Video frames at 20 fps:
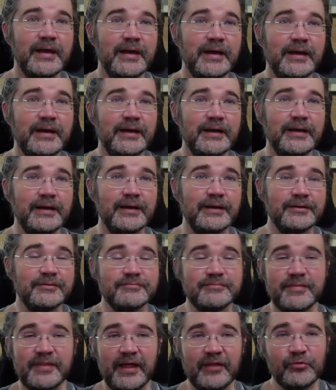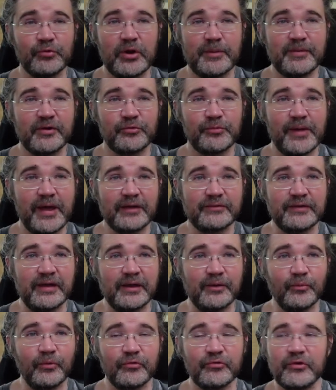Uh, that's what I'm
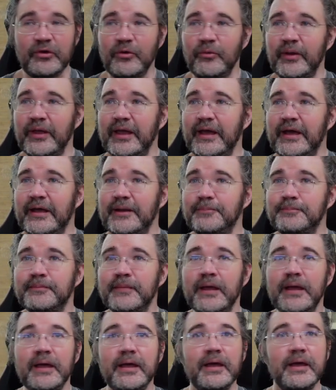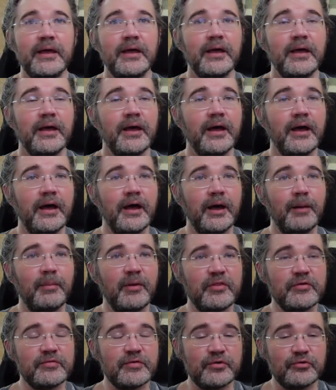expecting. We'll see what we get. Uh,
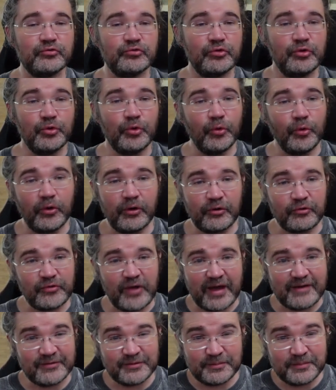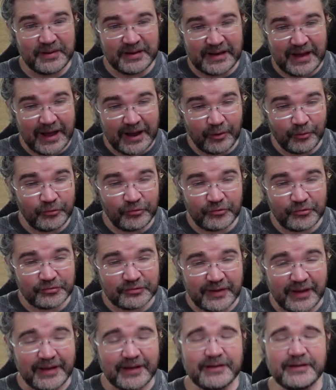but the first two quarters haven't been
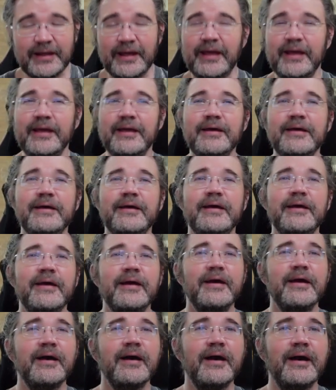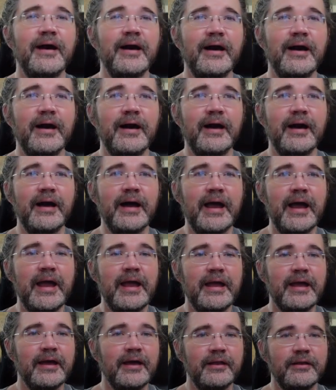outstanding. Uh,
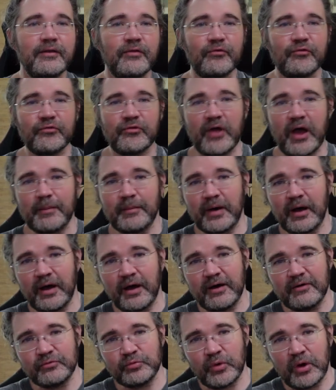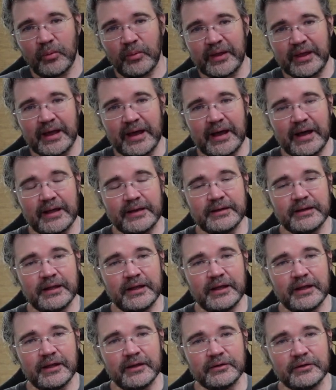and some of what we got
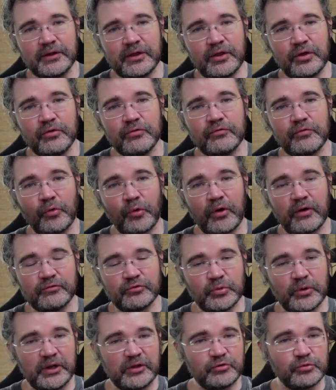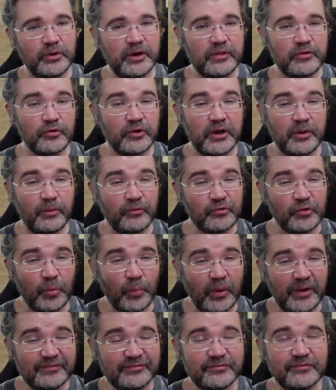in Q4 of 2023 was a
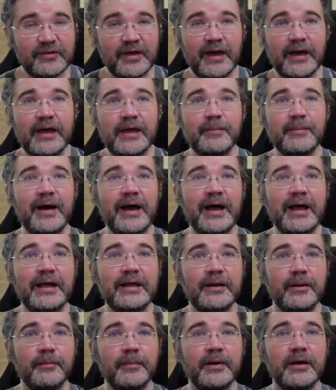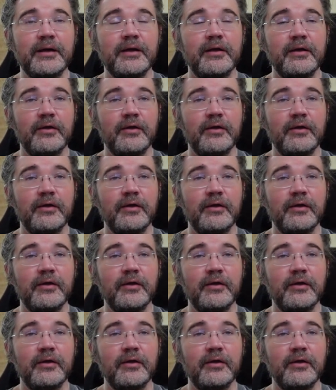one-time item.